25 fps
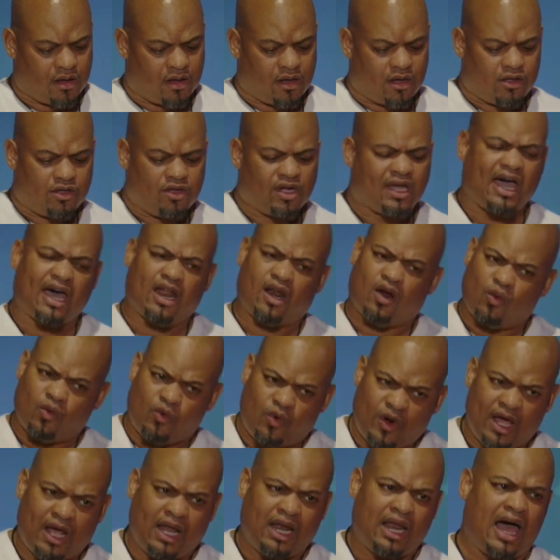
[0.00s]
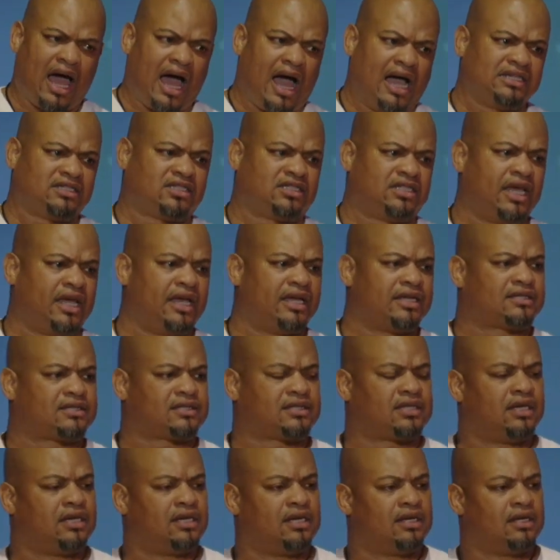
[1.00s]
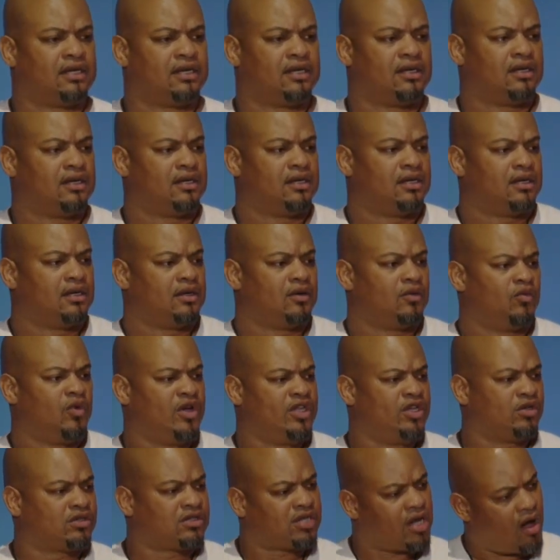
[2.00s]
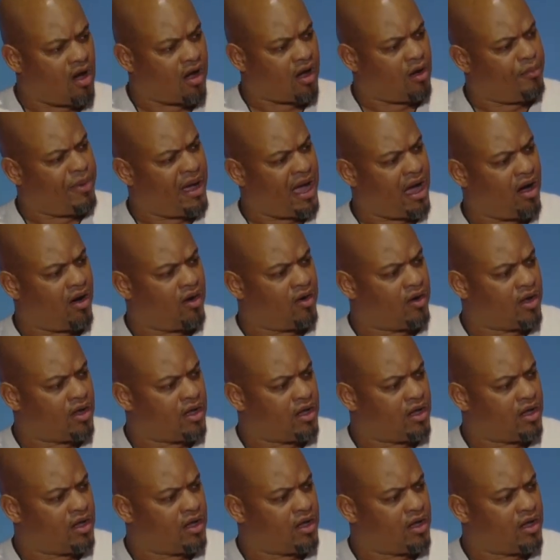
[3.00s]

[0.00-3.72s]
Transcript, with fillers: You got to realize this when you talk about